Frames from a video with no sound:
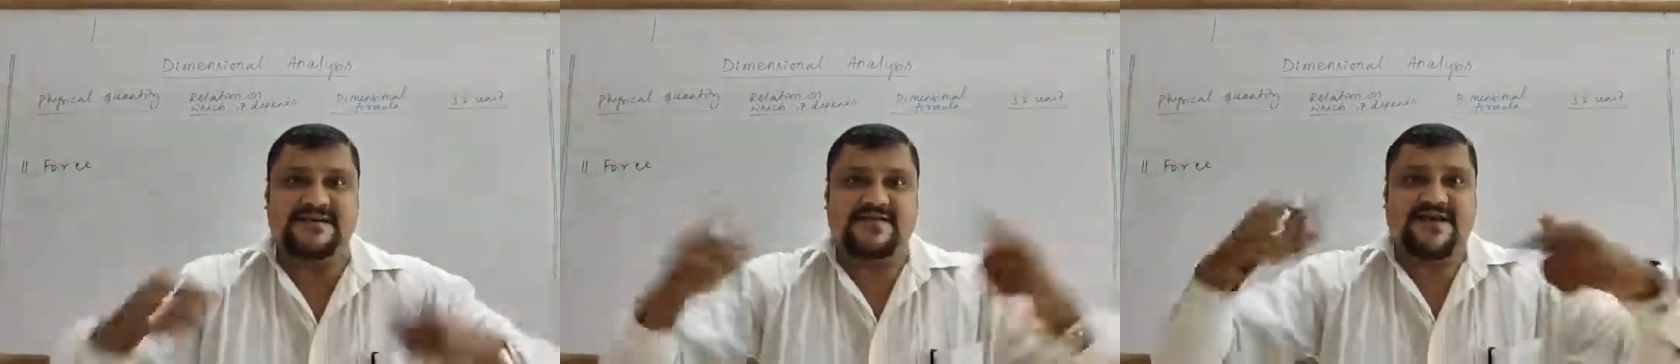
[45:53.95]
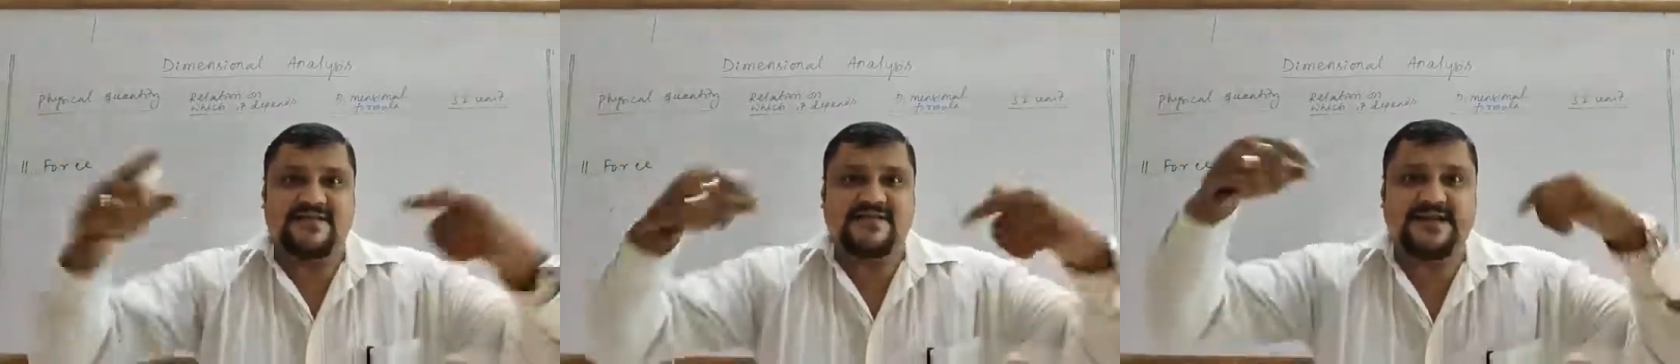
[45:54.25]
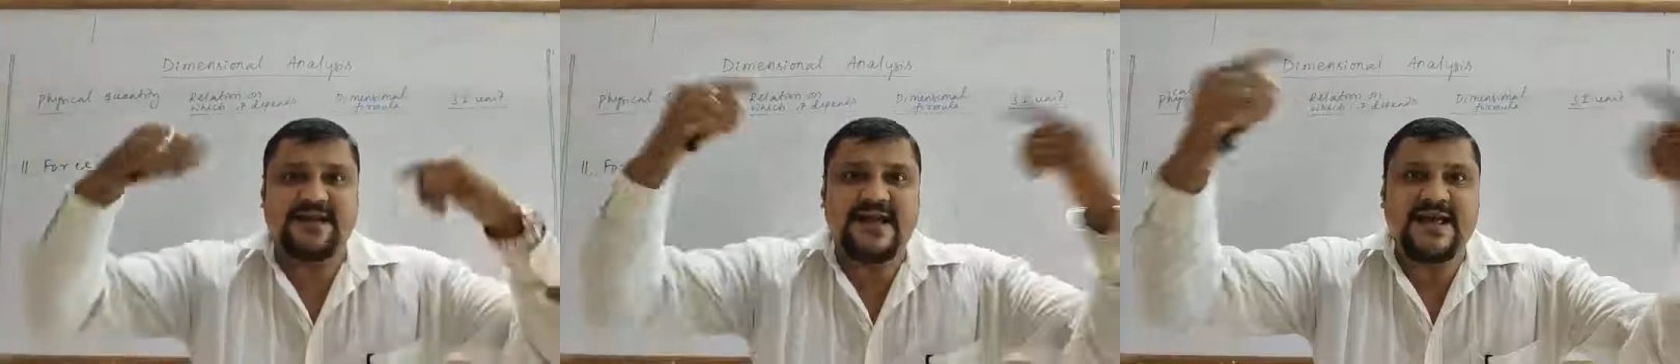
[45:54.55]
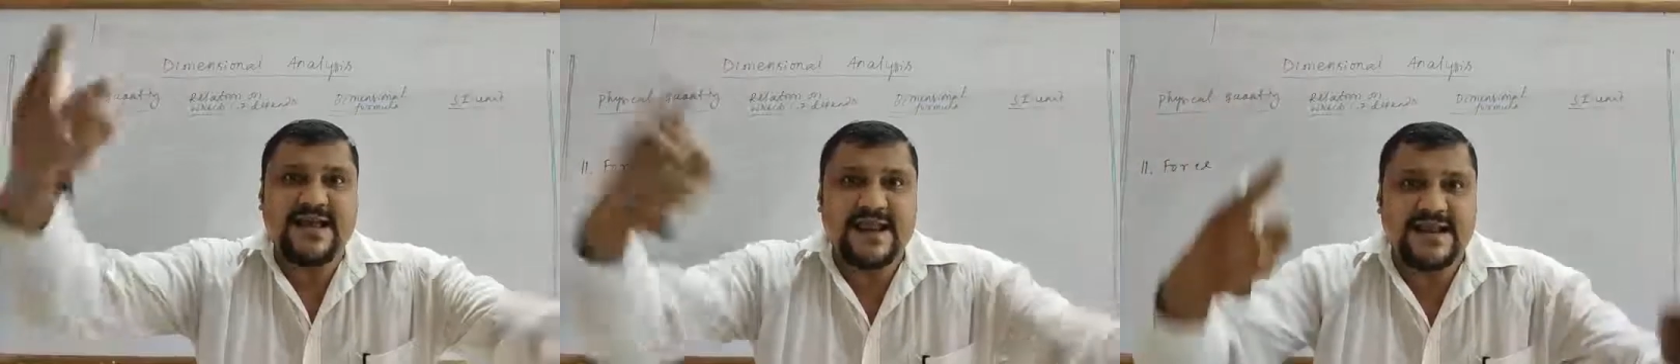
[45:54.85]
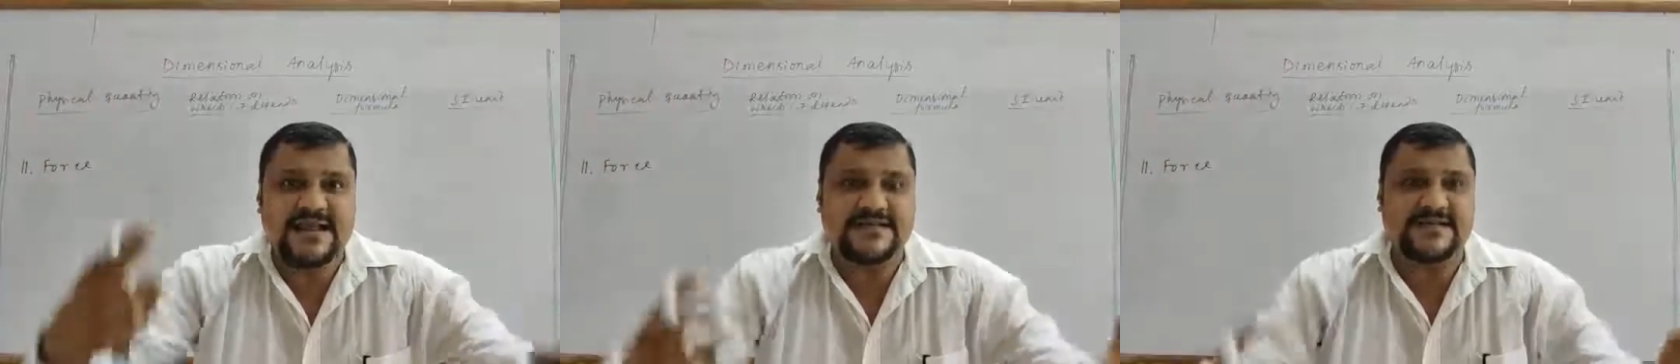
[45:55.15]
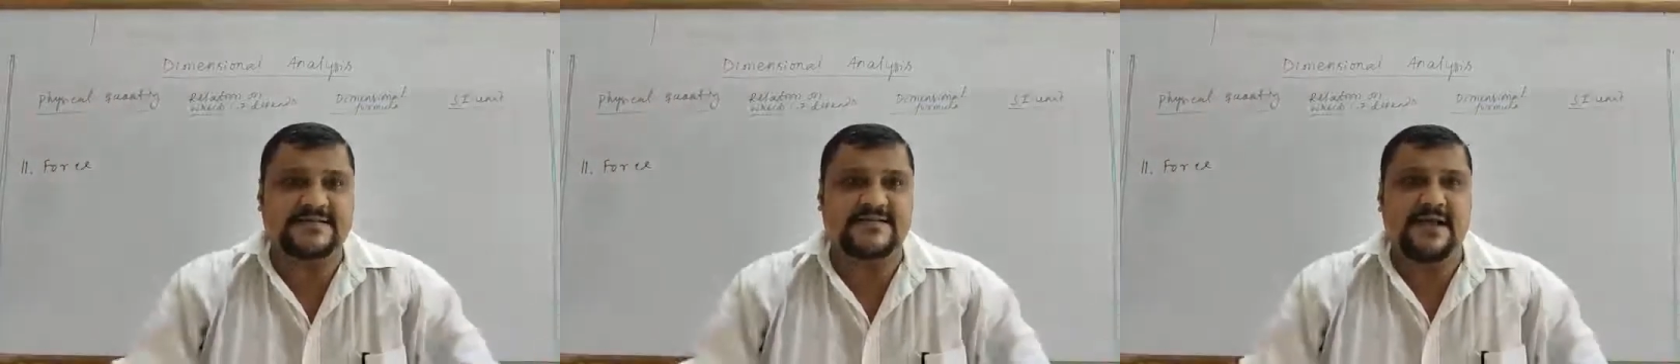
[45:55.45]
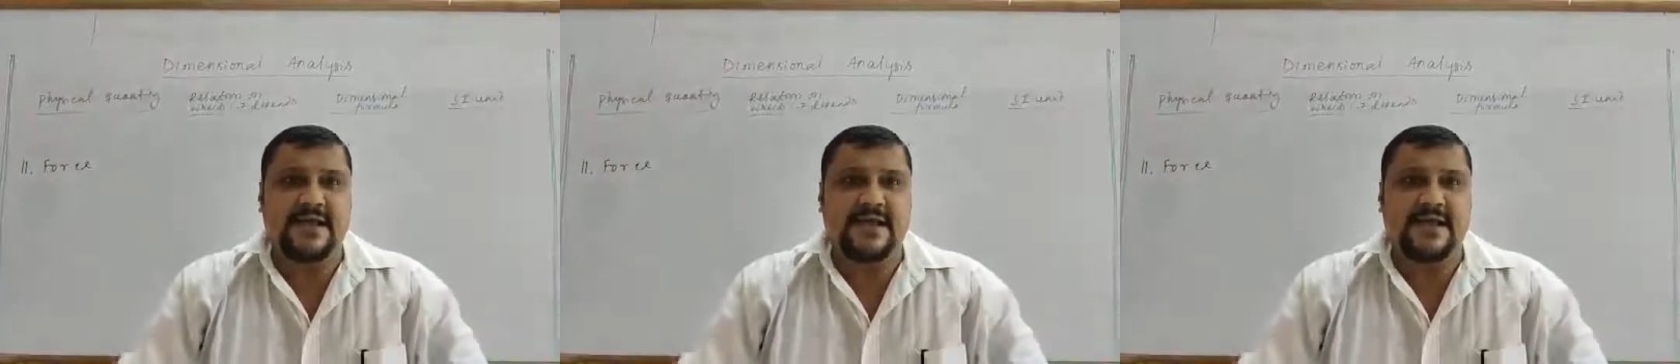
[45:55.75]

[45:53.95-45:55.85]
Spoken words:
Its velocity increases.